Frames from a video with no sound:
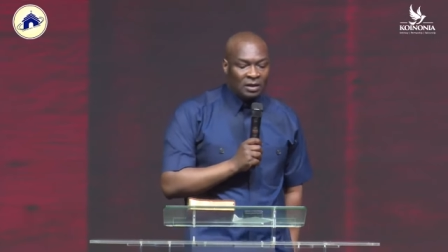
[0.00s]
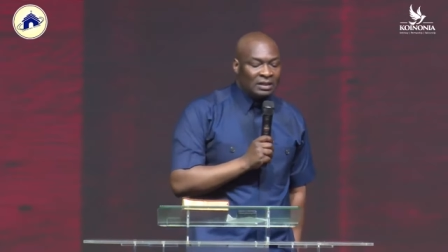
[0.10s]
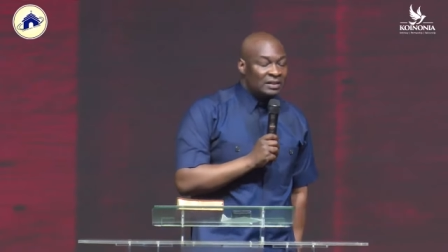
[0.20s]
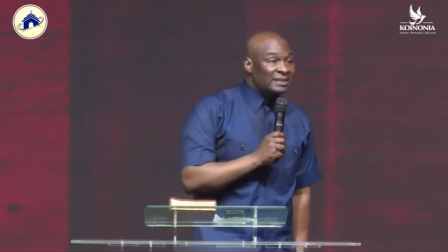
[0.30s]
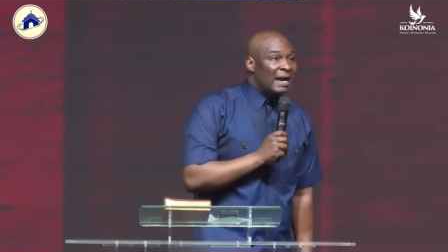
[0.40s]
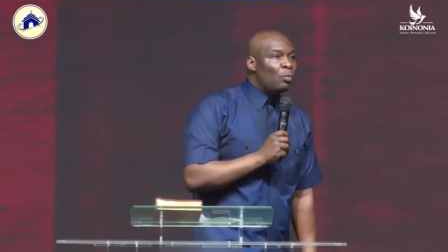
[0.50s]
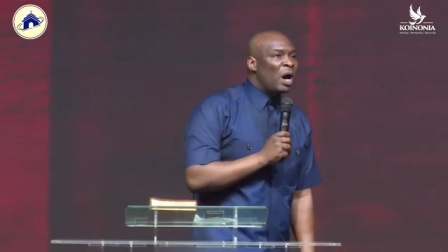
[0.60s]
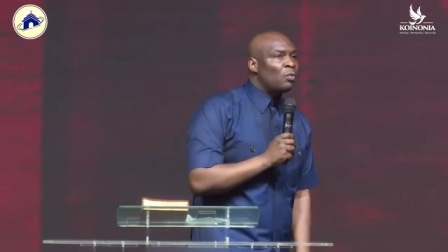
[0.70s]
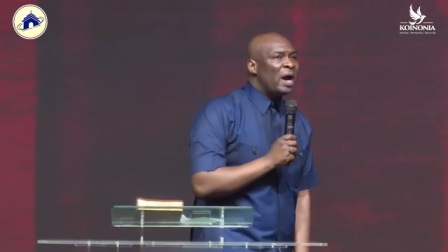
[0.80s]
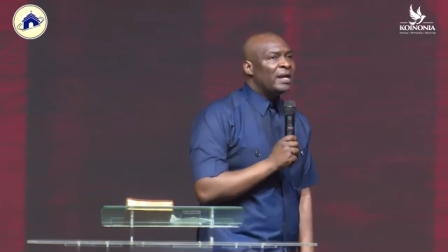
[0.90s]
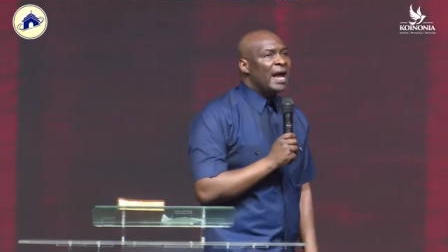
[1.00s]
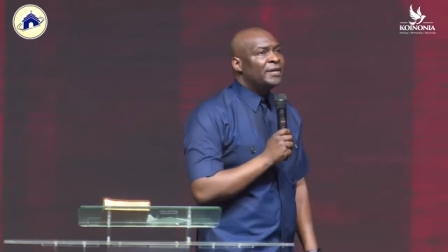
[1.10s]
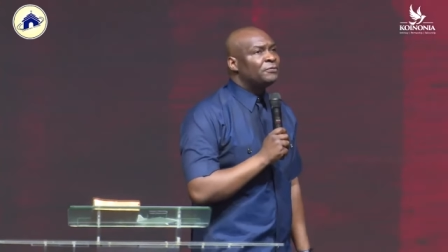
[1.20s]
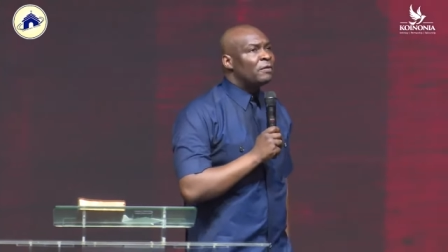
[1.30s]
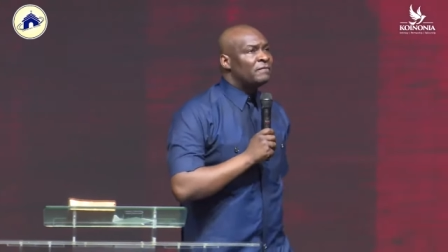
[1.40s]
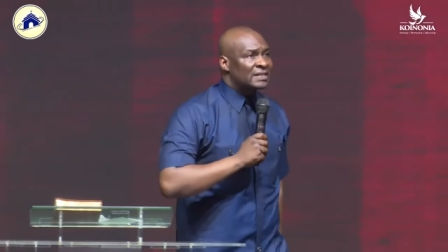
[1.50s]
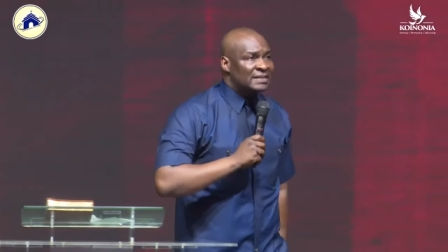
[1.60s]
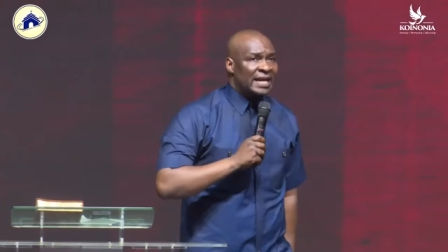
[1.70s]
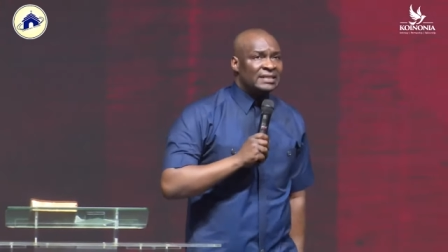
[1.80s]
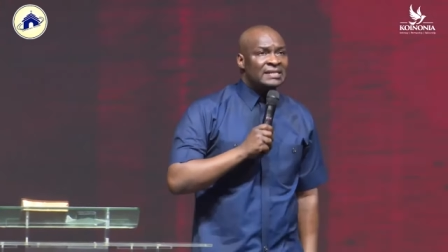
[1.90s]
Psalm one nineteen from verse
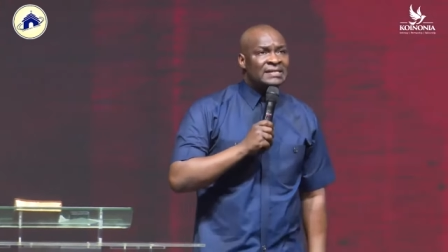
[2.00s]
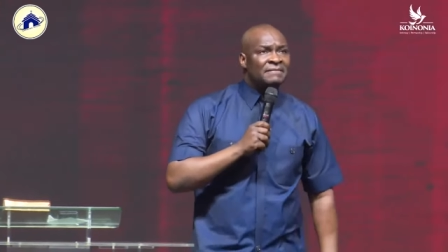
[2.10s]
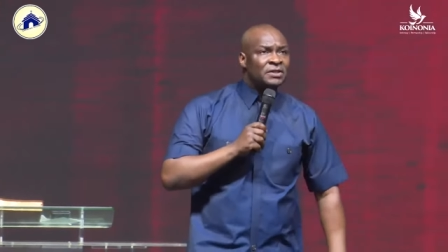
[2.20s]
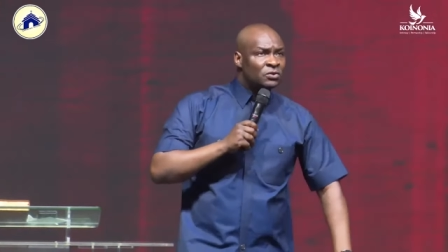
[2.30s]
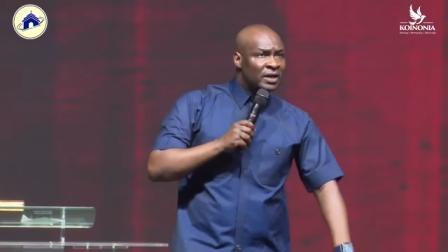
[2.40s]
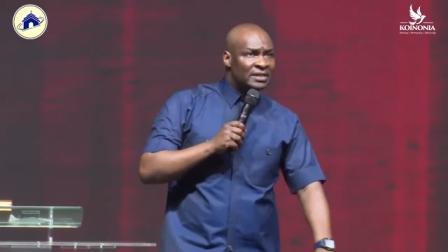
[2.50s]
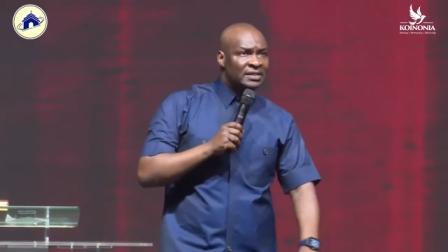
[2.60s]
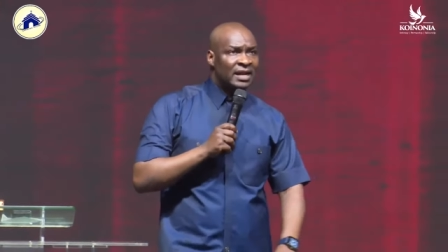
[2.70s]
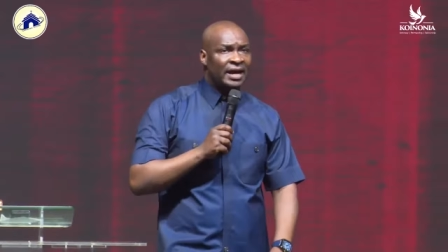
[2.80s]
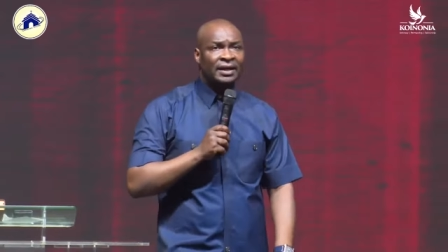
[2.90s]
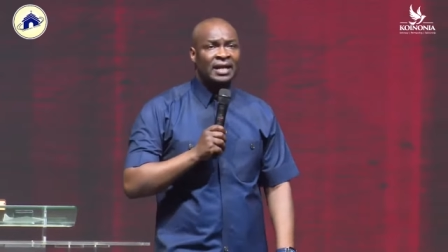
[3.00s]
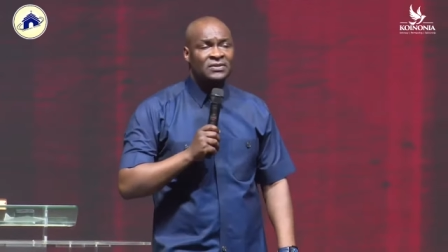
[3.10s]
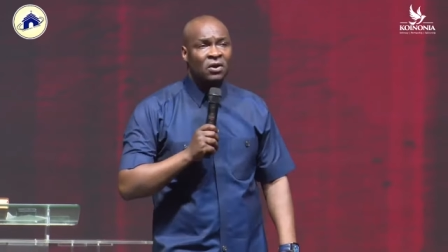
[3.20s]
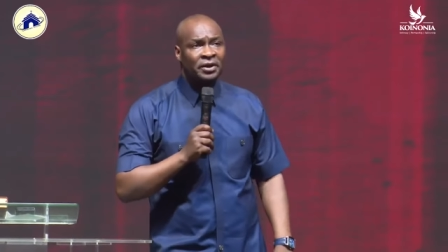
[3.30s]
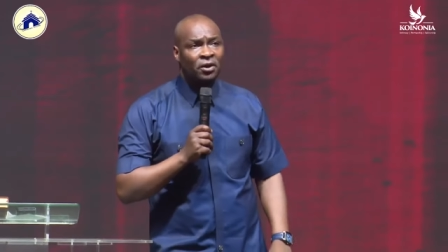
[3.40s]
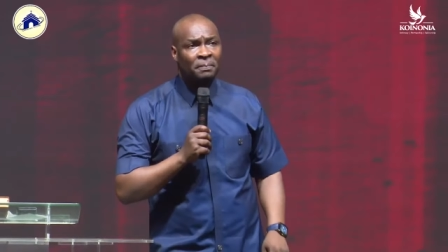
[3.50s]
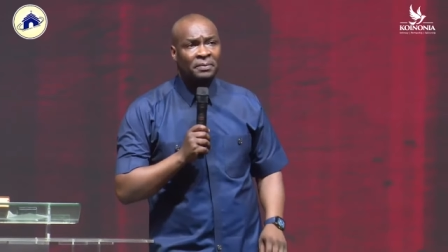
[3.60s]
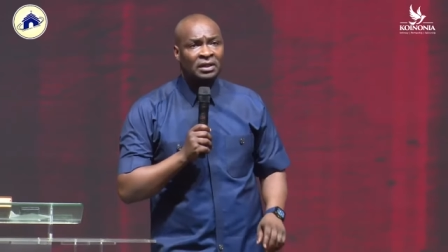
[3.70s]
ninety-seven to ninety-nine. Let's hurry up.